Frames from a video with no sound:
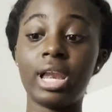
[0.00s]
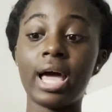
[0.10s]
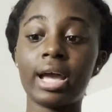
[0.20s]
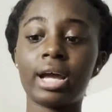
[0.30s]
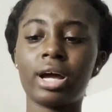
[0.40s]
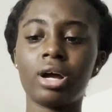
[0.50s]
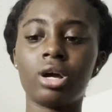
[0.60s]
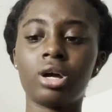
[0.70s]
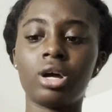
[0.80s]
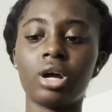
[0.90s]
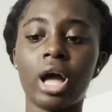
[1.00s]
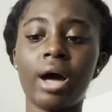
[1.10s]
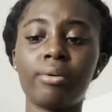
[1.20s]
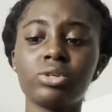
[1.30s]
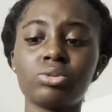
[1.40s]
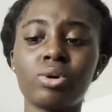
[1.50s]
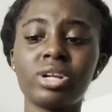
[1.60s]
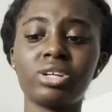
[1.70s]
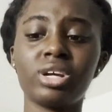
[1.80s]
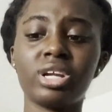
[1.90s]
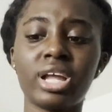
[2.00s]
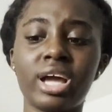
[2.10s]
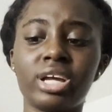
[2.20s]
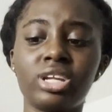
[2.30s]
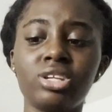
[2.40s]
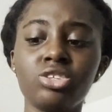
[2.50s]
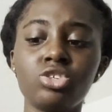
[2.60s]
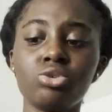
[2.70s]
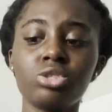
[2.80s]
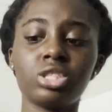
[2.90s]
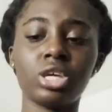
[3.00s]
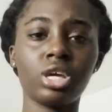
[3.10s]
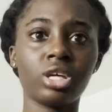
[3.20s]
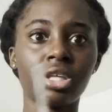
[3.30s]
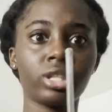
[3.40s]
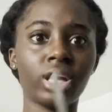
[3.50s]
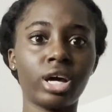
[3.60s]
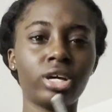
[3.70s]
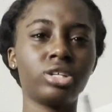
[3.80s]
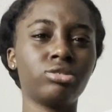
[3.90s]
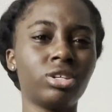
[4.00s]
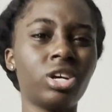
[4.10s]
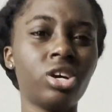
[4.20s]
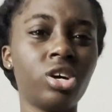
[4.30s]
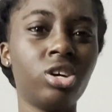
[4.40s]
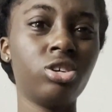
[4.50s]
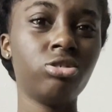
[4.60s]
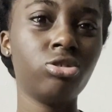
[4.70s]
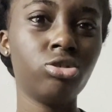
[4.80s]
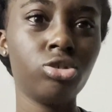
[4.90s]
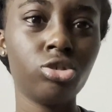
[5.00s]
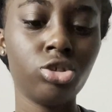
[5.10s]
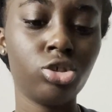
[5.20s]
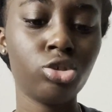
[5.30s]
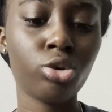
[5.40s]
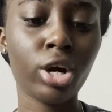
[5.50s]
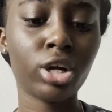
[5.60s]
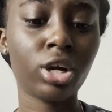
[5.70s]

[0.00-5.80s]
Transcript: Like, I was wondering, like, didn't you think that you are